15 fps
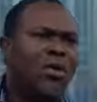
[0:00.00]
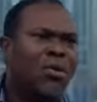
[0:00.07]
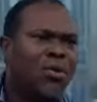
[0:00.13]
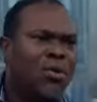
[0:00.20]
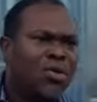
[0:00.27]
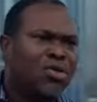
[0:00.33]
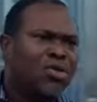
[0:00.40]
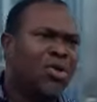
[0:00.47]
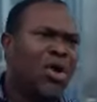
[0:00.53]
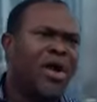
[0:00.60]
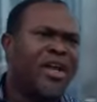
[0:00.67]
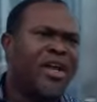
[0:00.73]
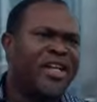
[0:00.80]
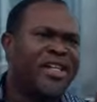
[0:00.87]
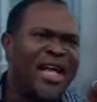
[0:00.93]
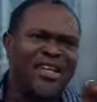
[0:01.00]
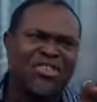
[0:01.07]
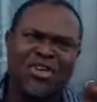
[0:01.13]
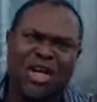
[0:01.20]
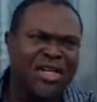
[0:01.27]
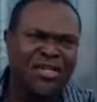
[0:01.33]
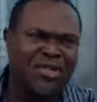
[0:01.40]
Oh, so it
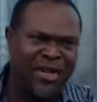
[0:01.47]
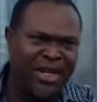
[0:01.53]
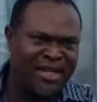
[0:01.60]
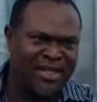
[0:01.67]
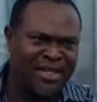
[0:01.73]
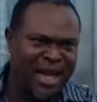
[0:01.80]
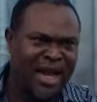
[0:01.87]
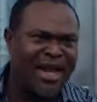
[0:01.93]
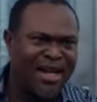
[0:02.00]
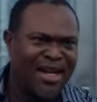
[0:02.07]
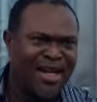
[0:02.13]
has gotten to this, eh?